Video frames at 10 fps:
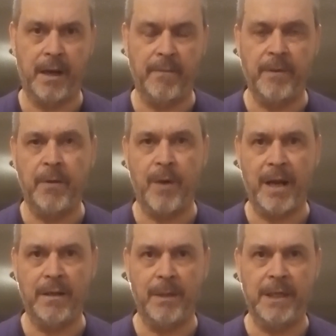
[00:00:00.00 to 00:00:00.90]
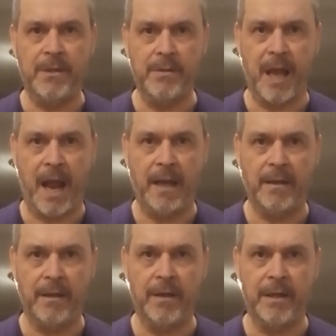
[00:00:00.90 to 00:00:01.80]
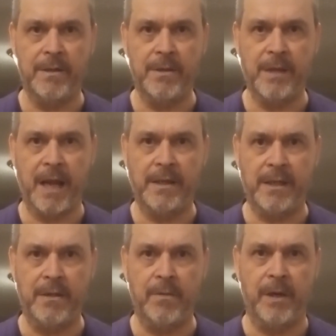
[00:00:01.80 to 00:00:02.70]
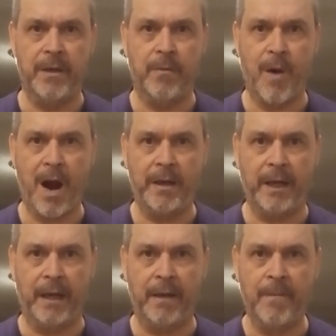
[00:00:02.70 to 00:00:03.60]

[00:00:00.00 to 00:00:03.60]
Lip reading: If they randomly do that, they're going to do that to you when you're walking,